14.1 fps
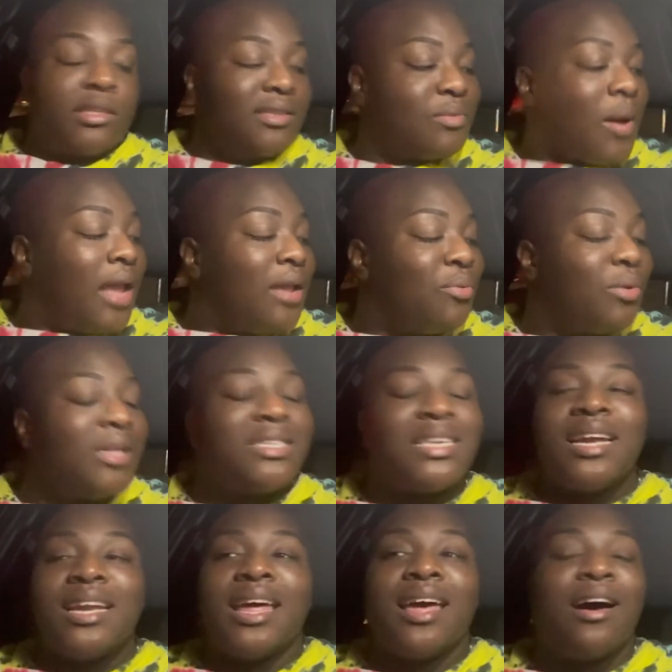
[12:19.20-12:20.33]
Why you ain't
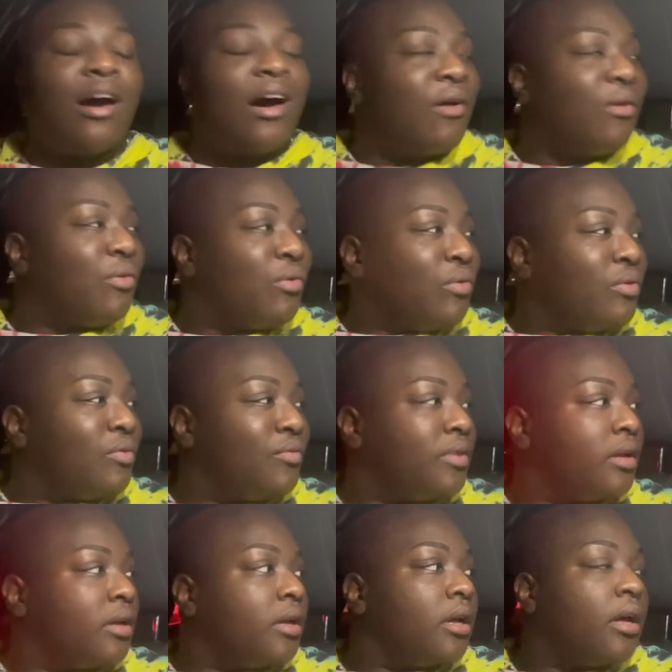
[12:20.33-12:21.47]
take that all? It's
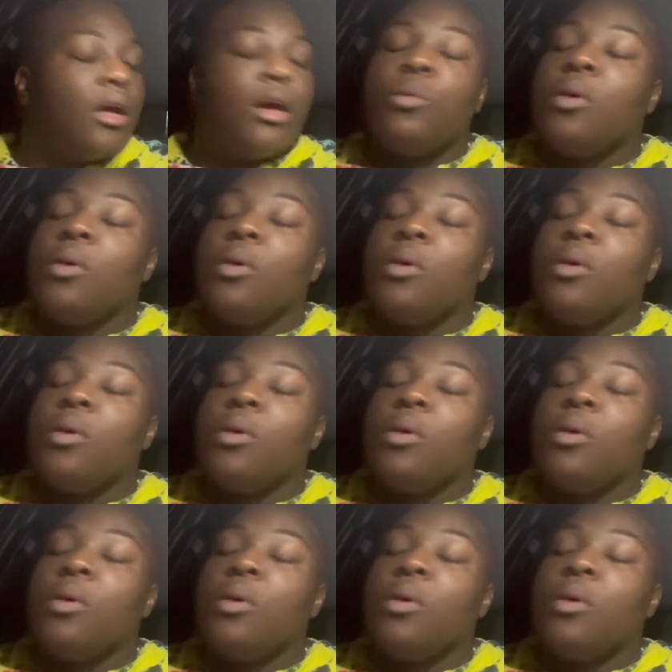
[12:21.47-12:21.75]
not stained.